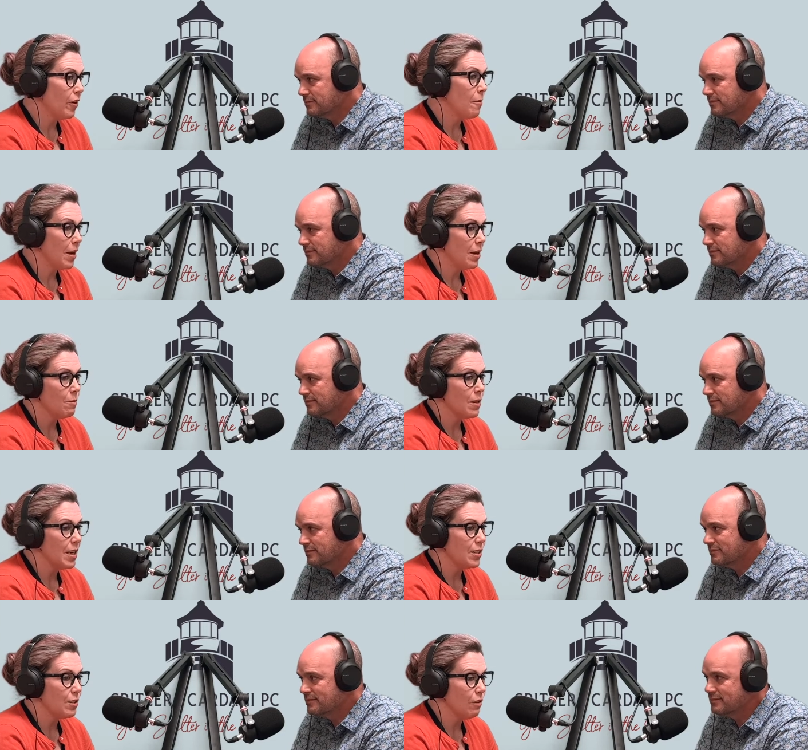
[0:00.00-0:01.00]
Speaker 1: abandonment
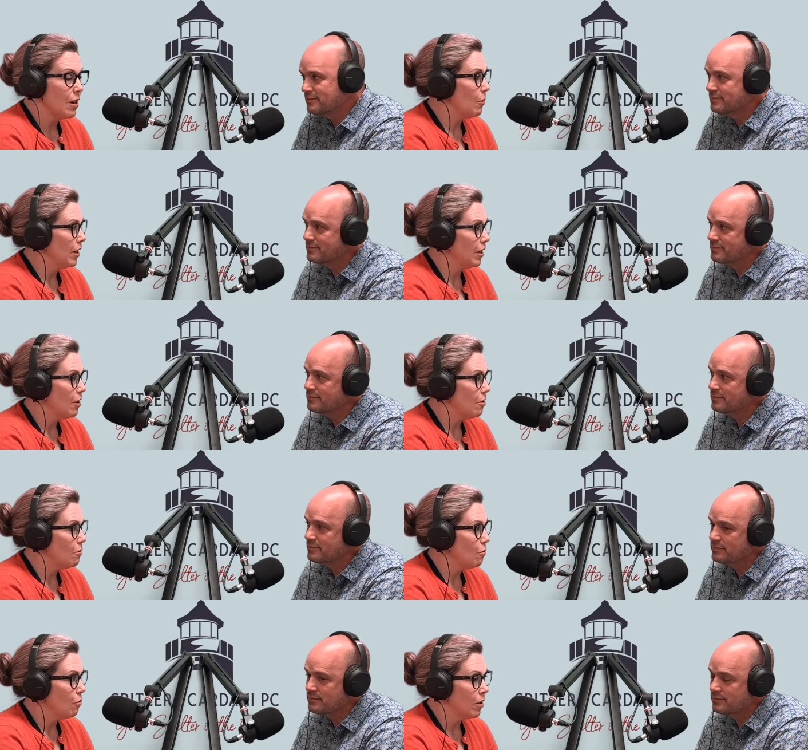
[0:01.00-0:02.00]
is the right way to go,
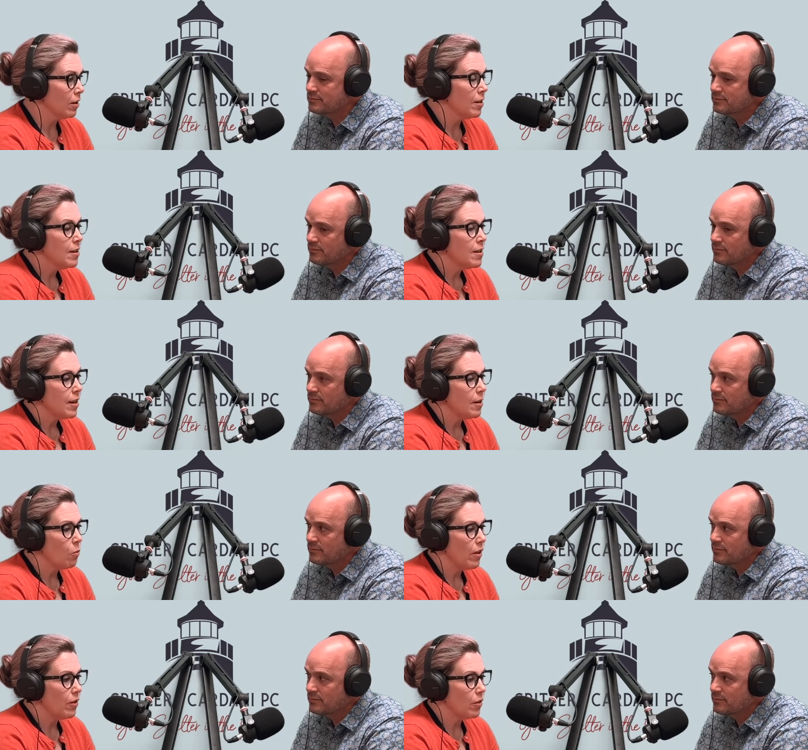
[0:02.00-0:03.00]
or um,
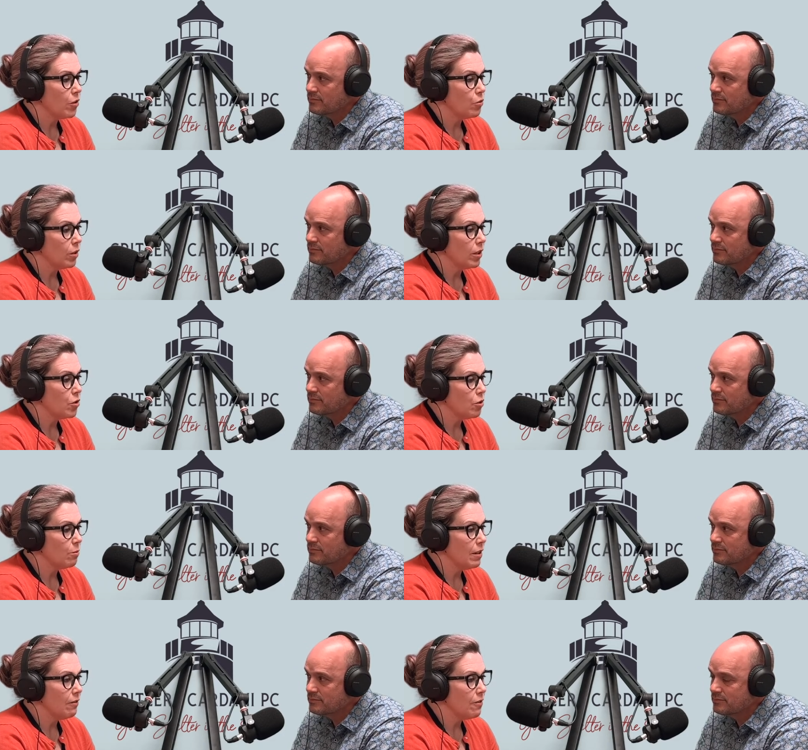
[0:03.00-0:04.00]
whether there really should
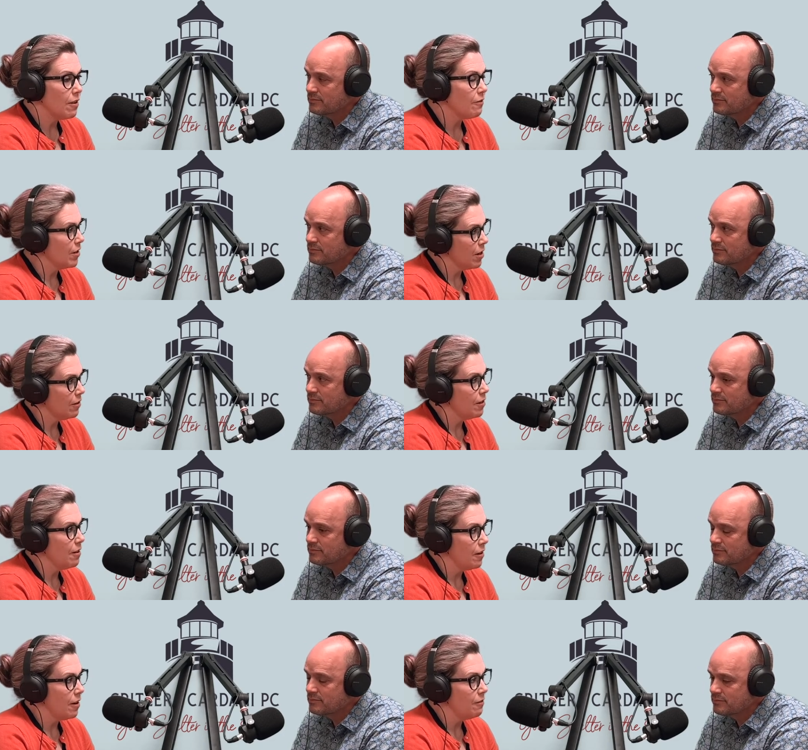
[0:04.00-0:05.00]
be a, a fear
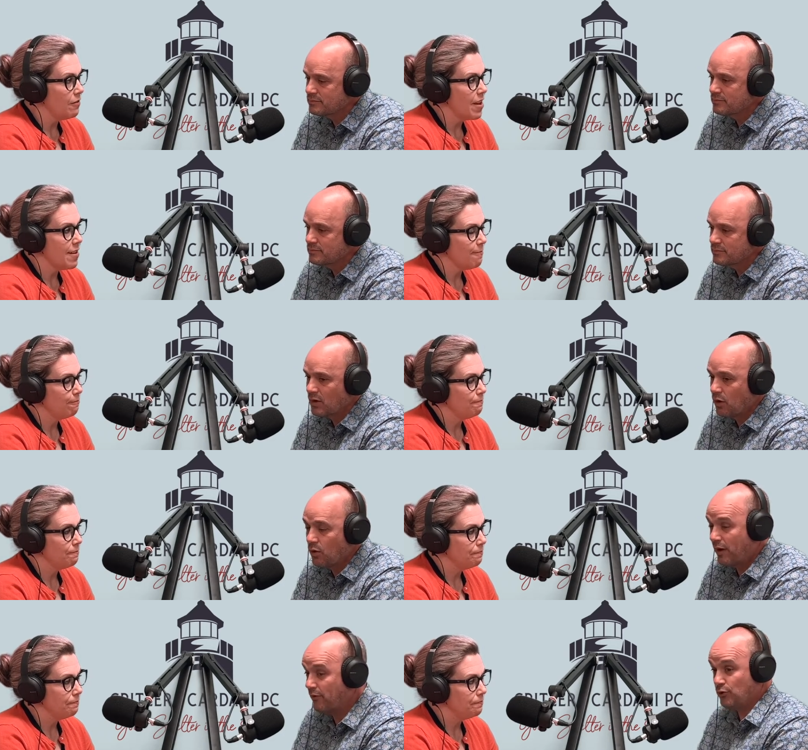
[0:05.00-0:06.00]
of, of that,
Speaker 2: or
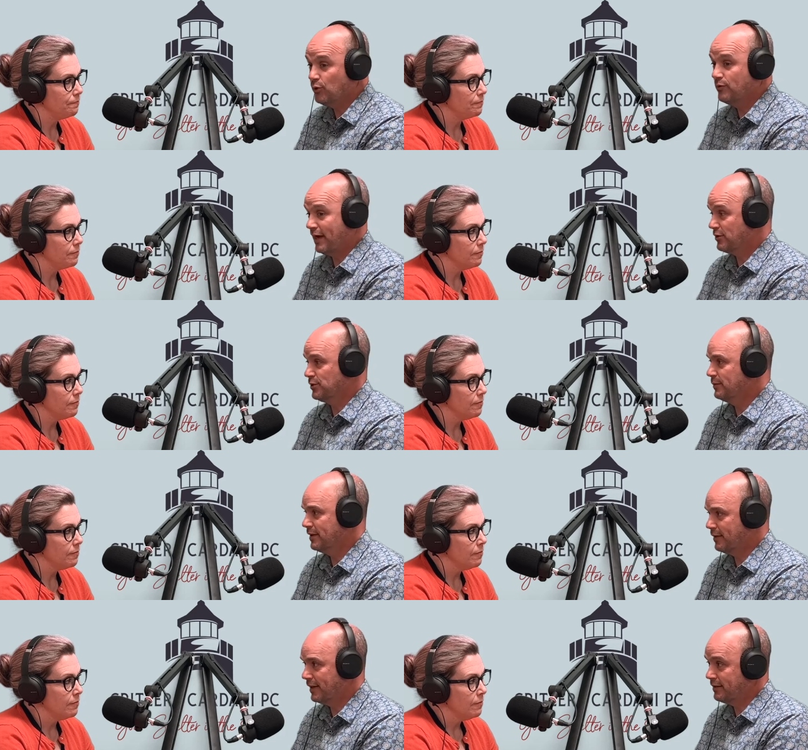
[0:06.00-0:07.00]
whether you've actually been
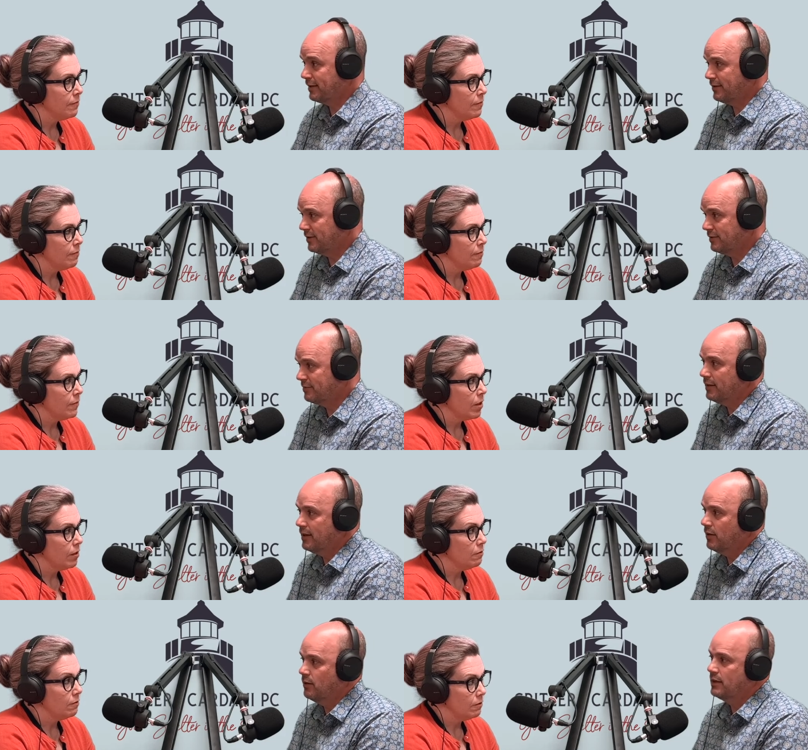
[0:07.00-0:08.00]
abandoned, even, you
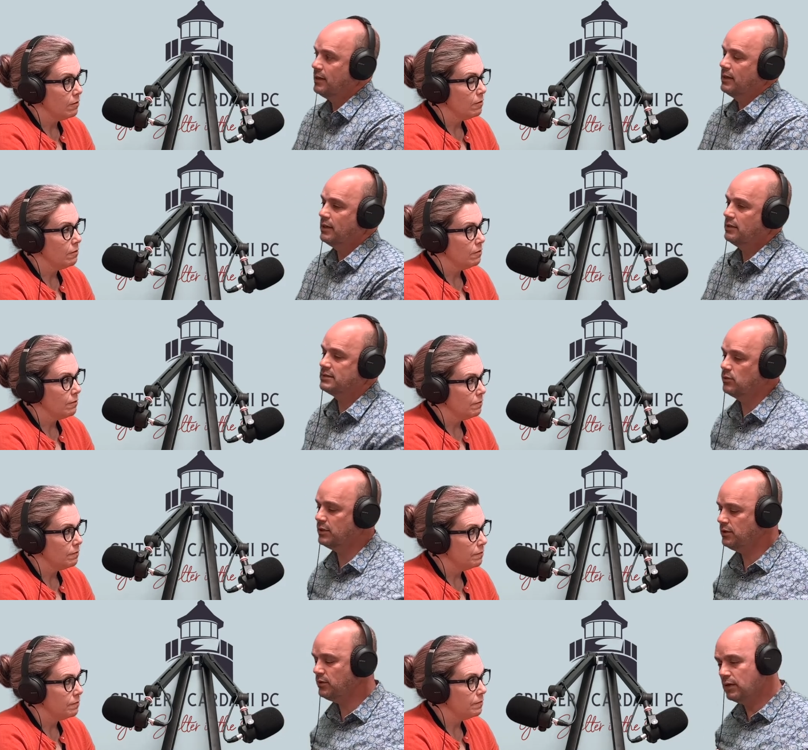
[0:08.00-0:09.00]
know. And that, so
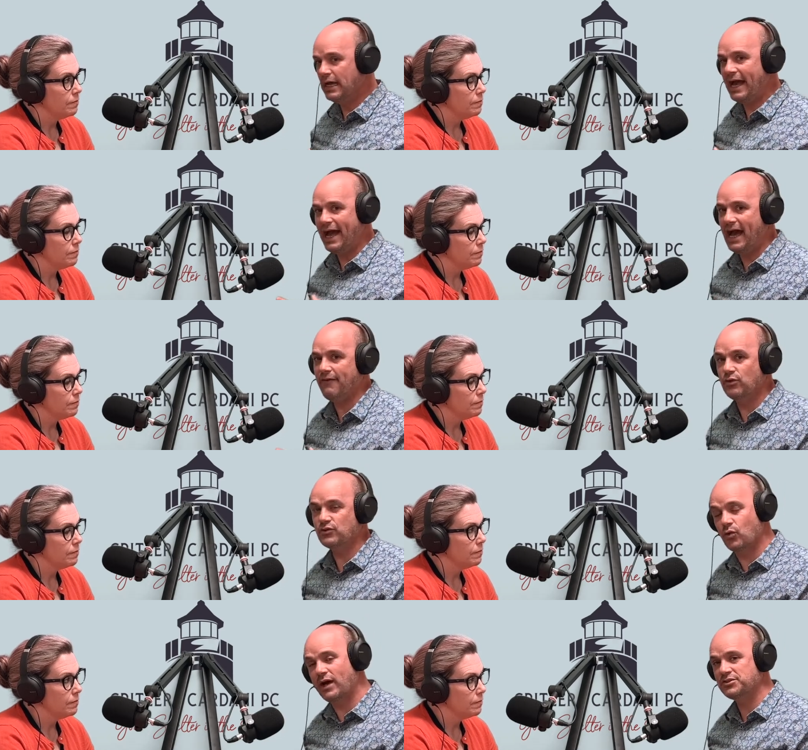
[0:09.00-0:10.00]
when you have those
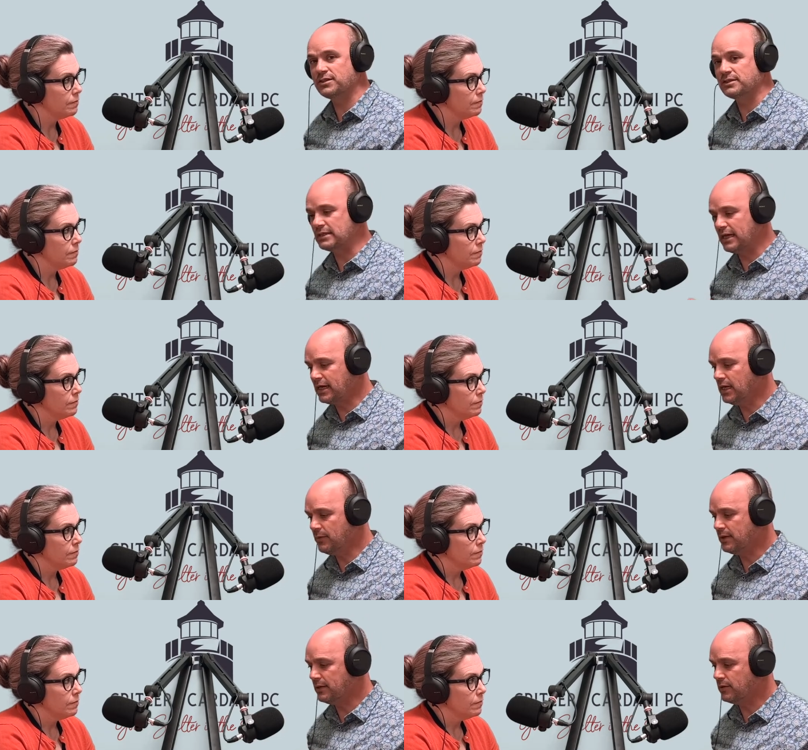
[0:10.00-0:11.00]
questions and they
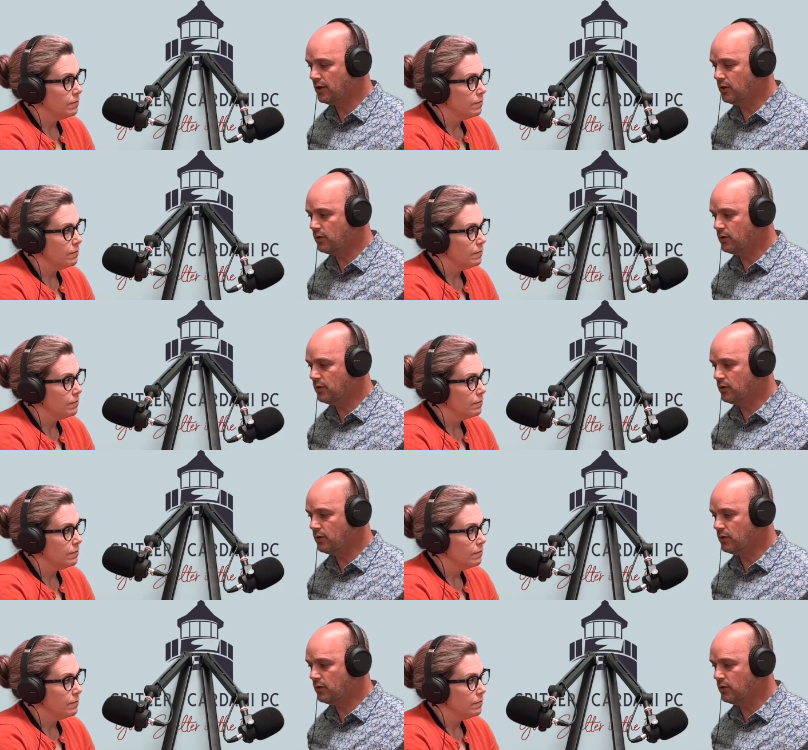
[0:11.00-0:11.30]
come and you go,